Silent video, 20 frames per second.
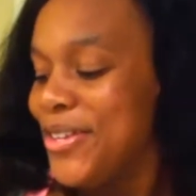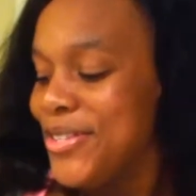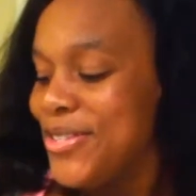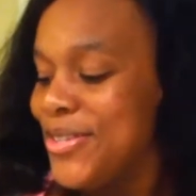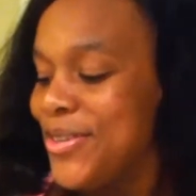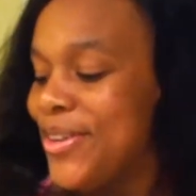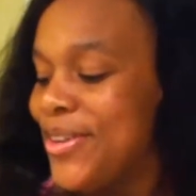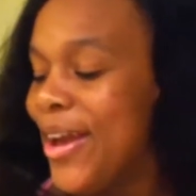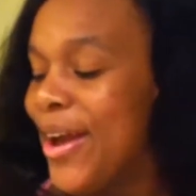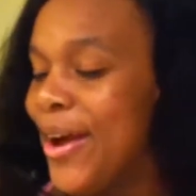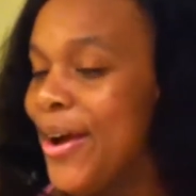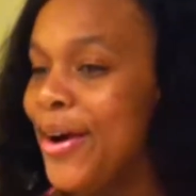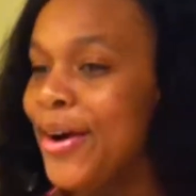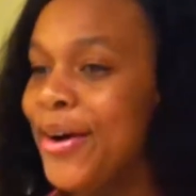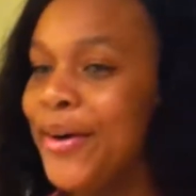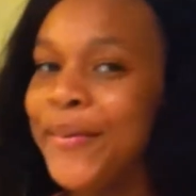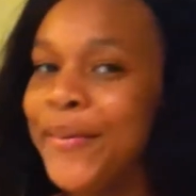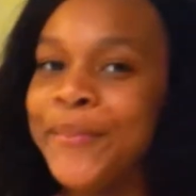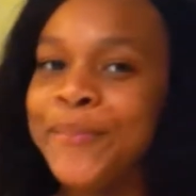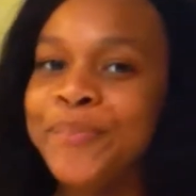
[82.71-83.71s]
So yeah,
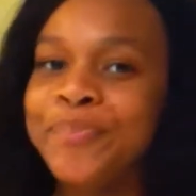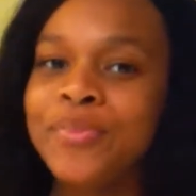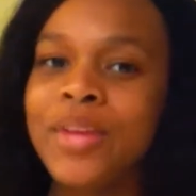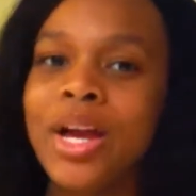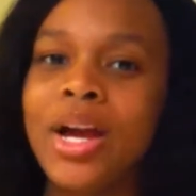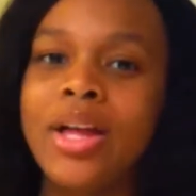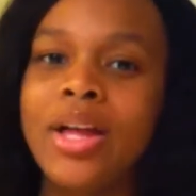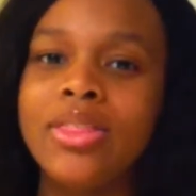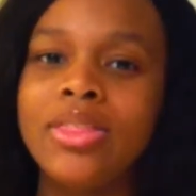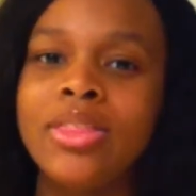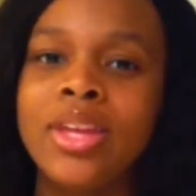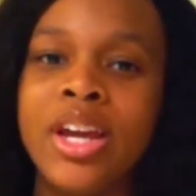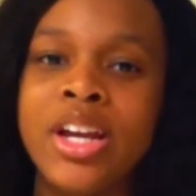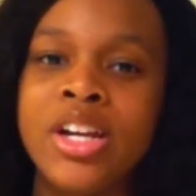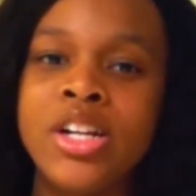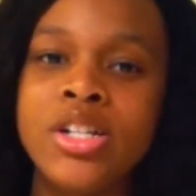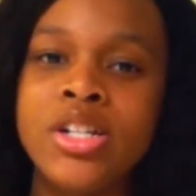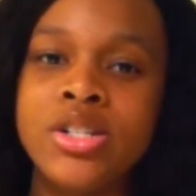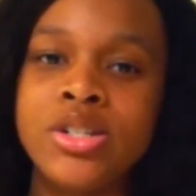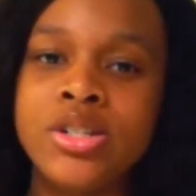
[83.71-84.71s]
the
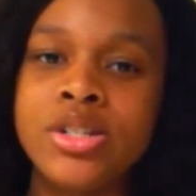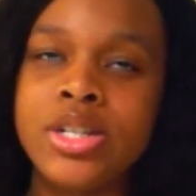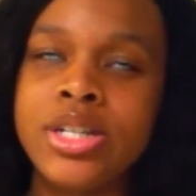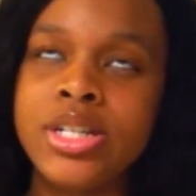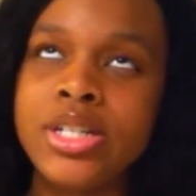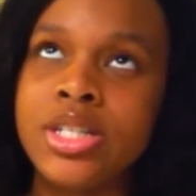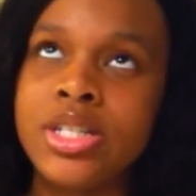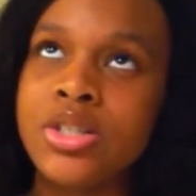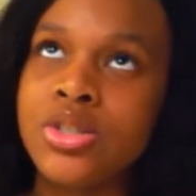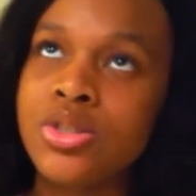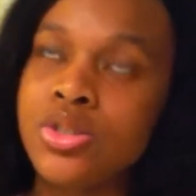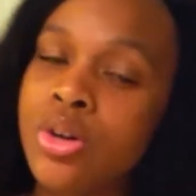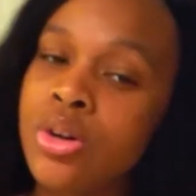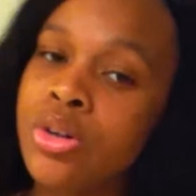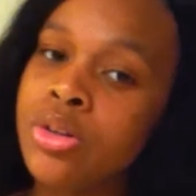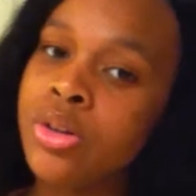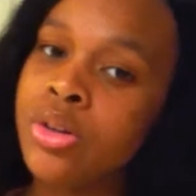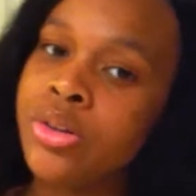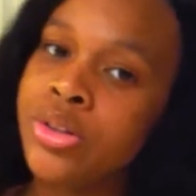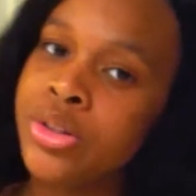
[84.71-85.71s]
hair is
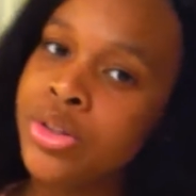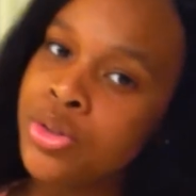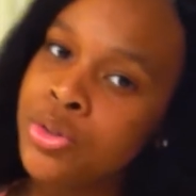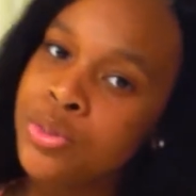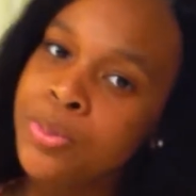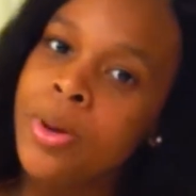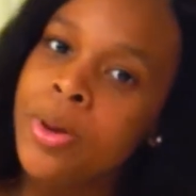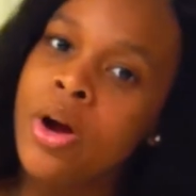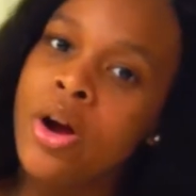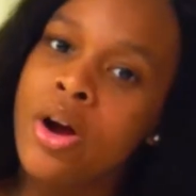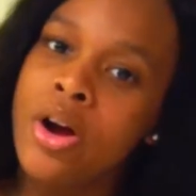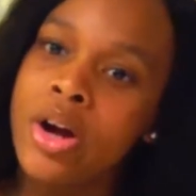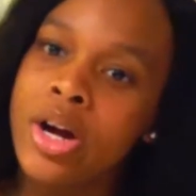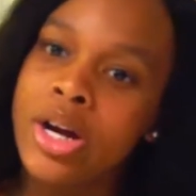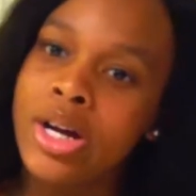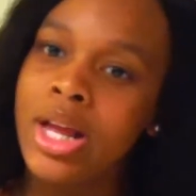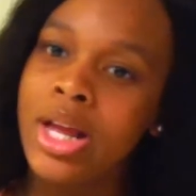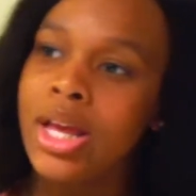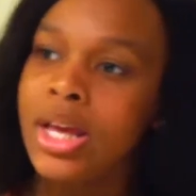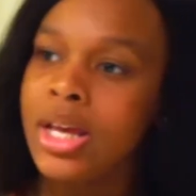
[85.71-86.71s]
installed on the U
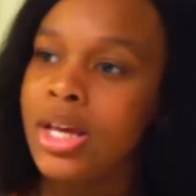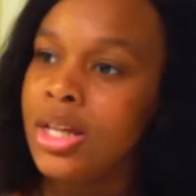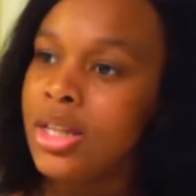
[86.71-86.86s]
part.